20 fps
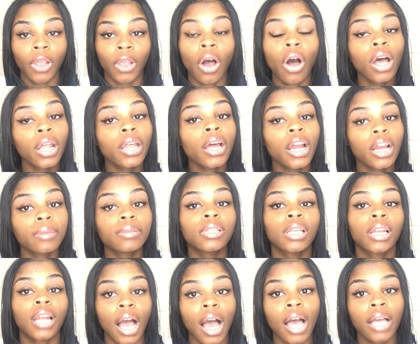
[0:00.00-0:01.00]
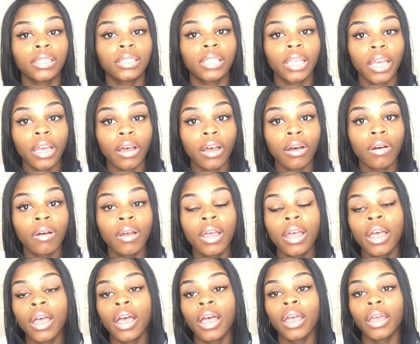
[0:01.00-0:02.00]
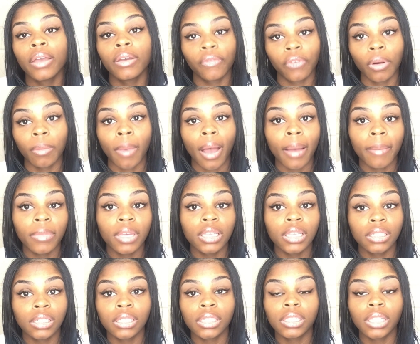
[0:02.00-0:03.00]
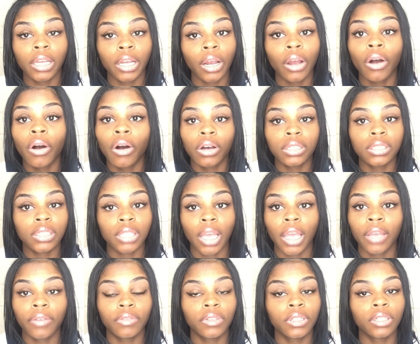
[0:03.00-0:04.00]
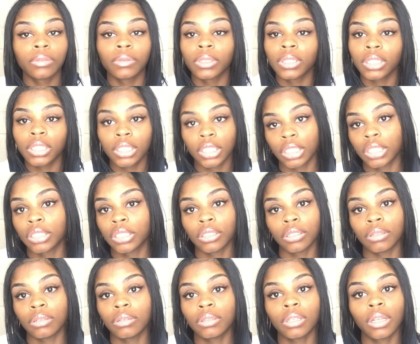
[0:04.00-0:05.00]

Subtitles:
all the herbs that I sell for my business, they're all safe. They're really gentle.